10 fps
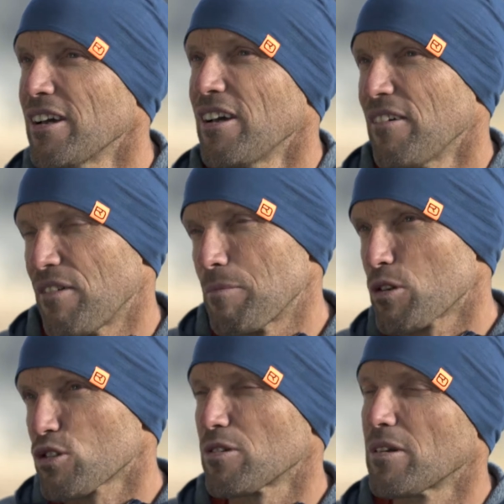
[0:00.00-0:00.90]
and it would of
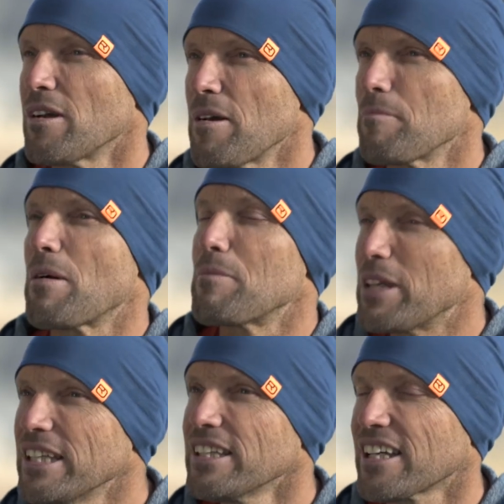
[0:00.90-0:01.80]
course be
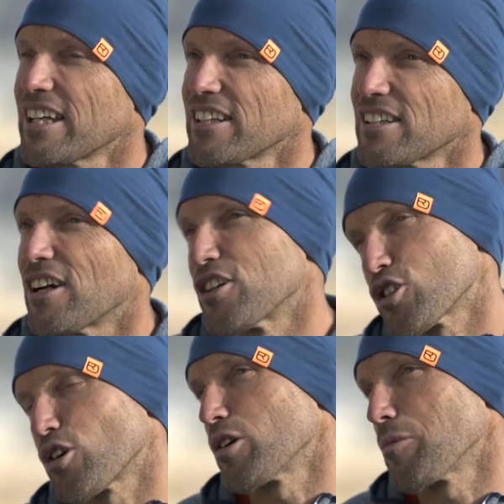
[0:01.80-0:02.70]
unfortunate if you got hit by
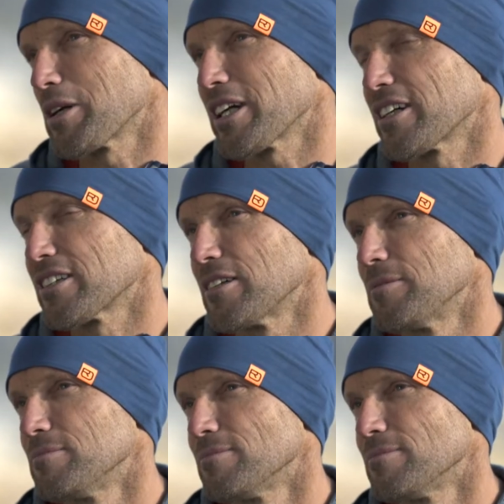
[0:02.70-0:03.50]
a rock during the